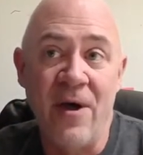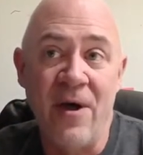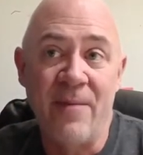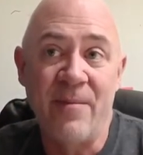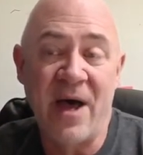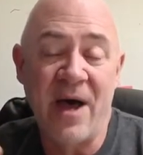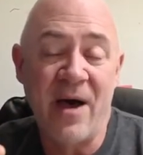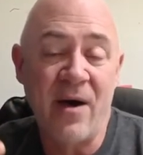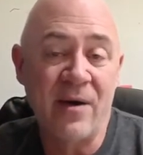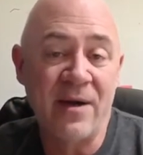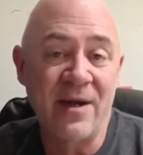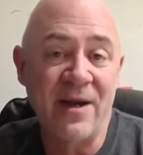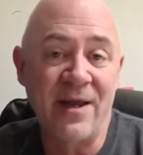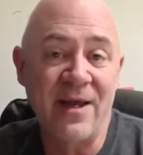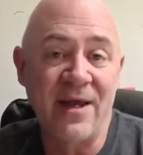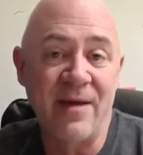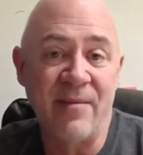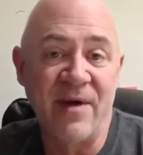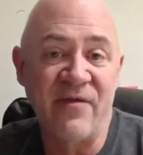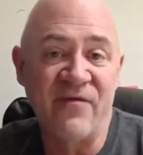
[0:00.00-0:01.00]
but how can I
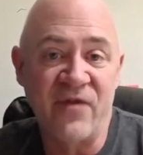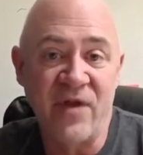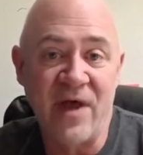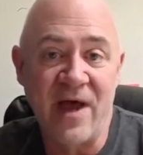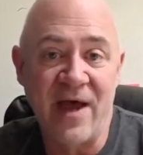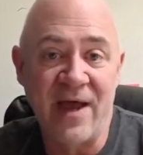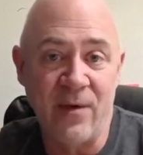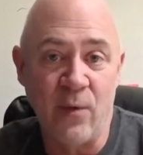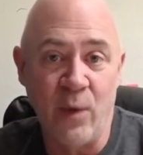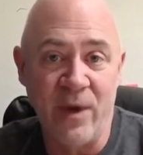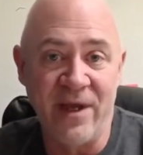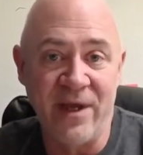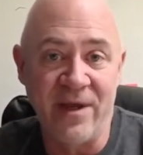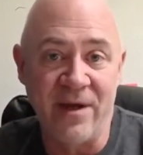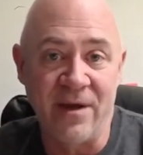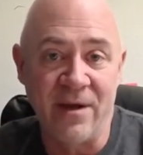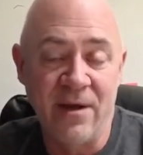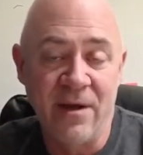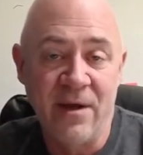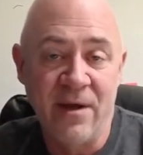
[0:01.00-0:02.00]
get my flying
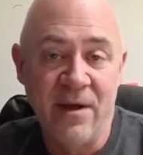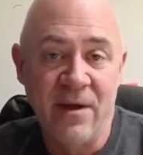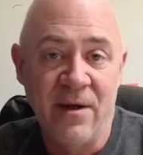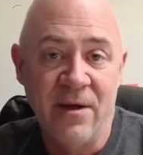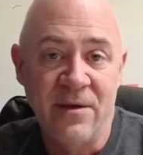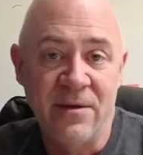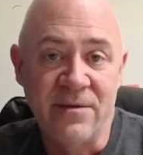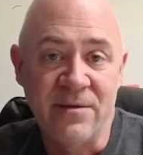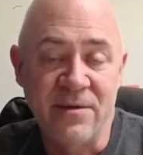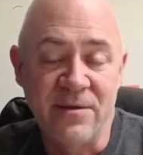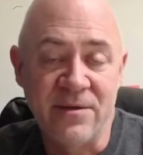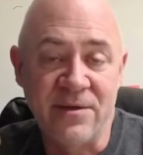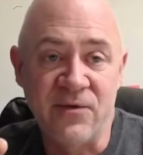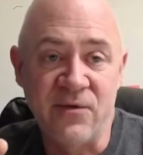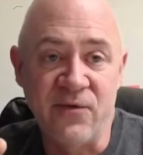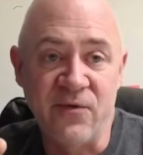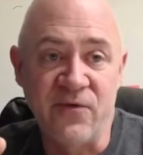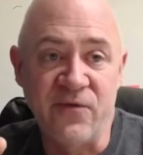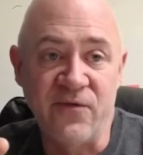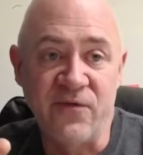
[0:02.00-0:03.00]
wing
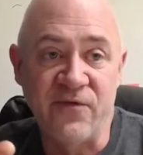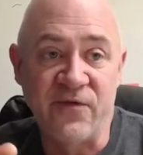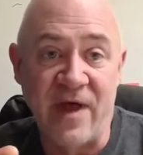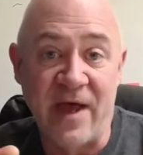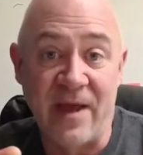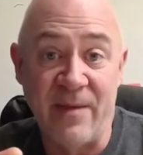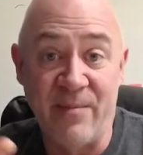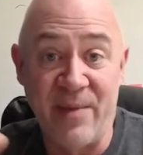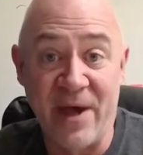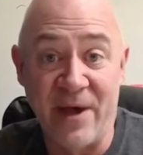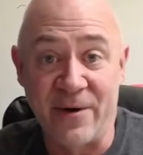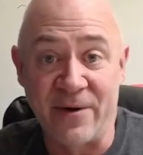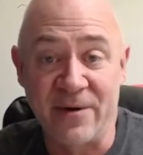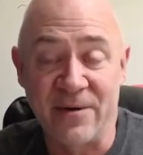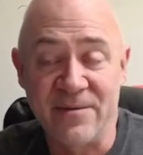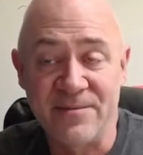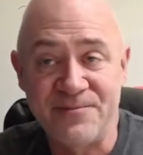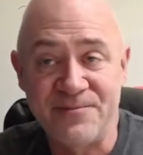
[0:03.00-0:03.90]
to fly better.